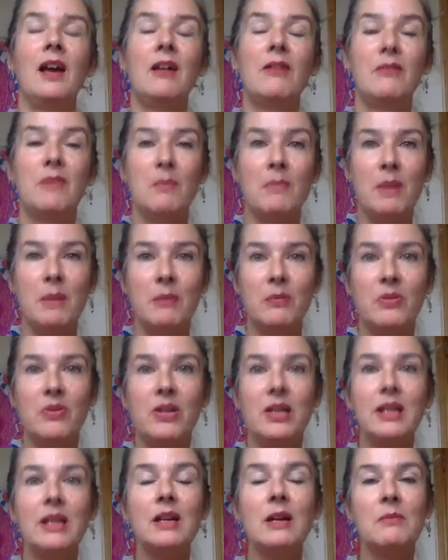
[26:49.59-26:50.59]
a
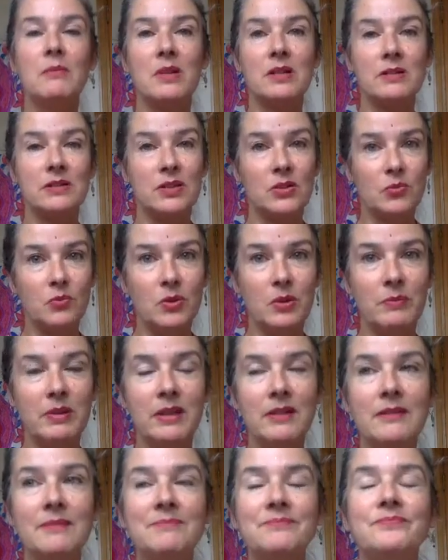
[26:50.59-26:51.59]
remembering amongst
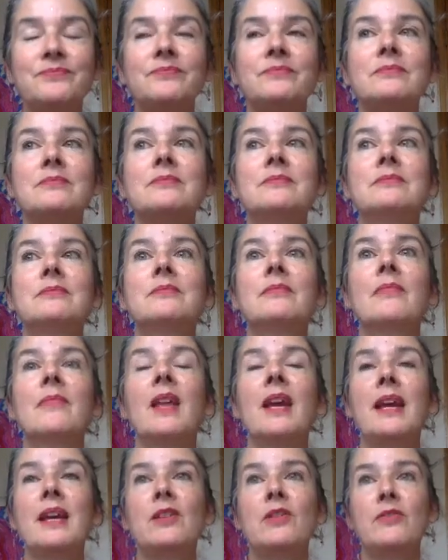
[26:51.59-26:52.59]
women,
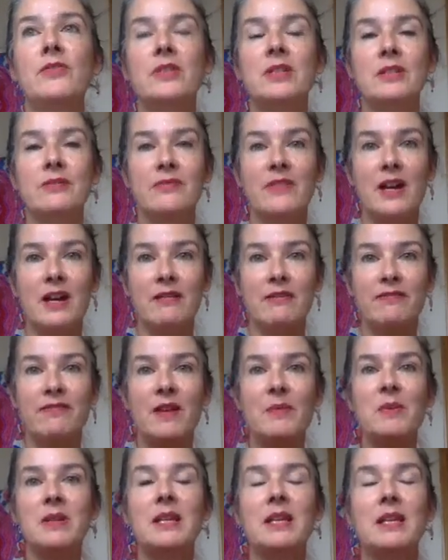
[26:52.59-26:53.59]
and of the divine
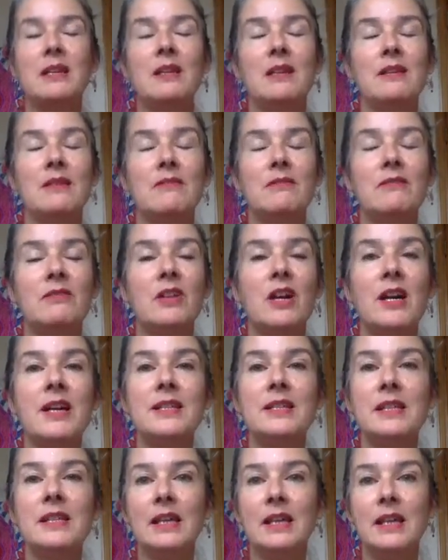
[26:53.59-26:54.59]
feminine
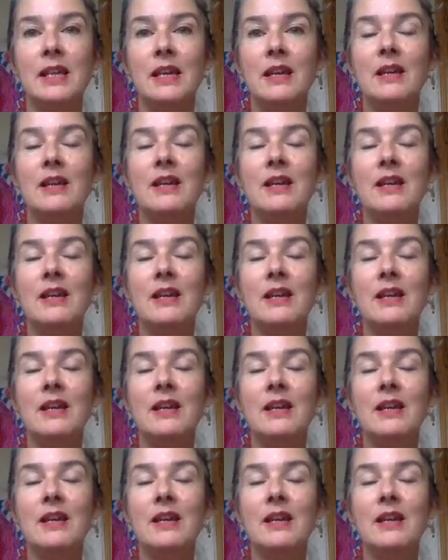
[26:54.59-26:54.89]
rising